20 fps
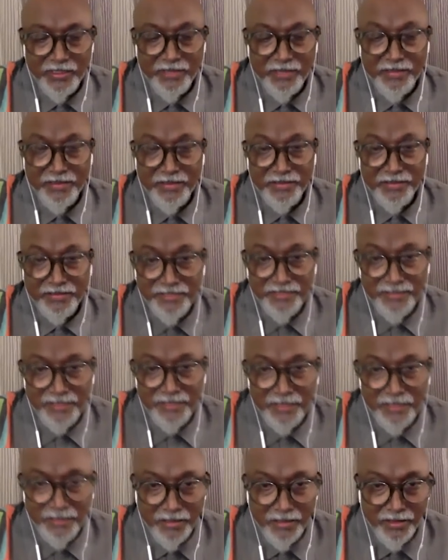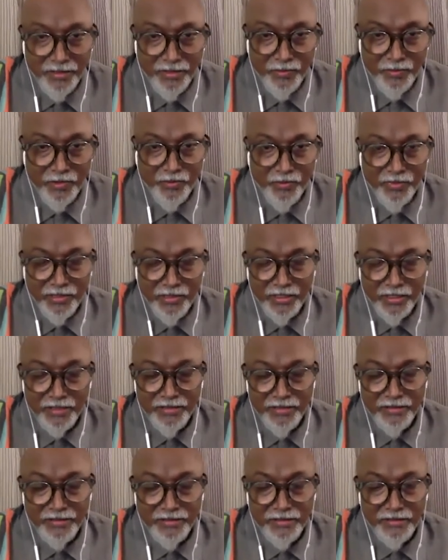And 89, I remember
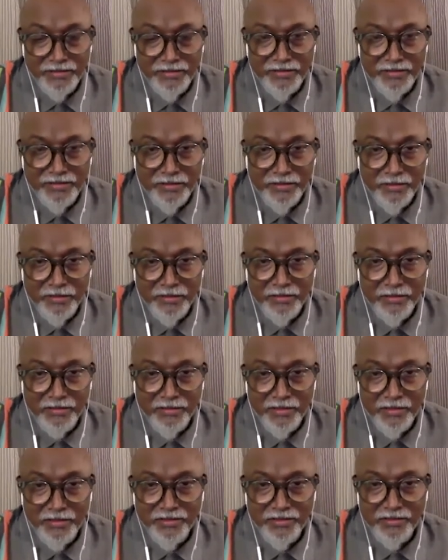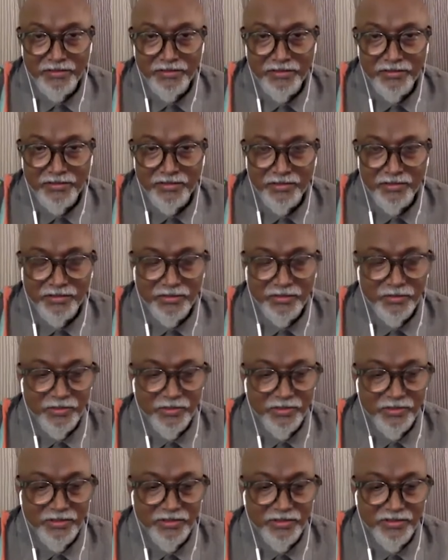1989 at uh,
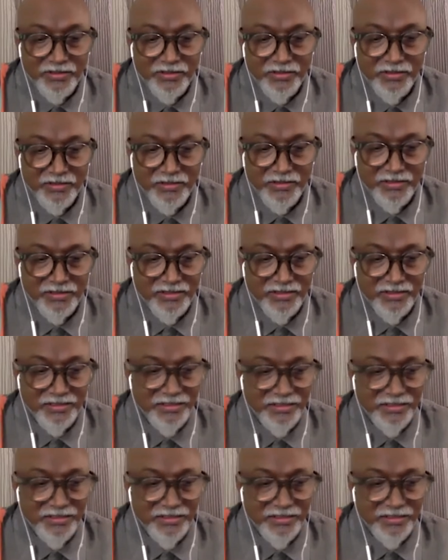Chhatrapati Shivaji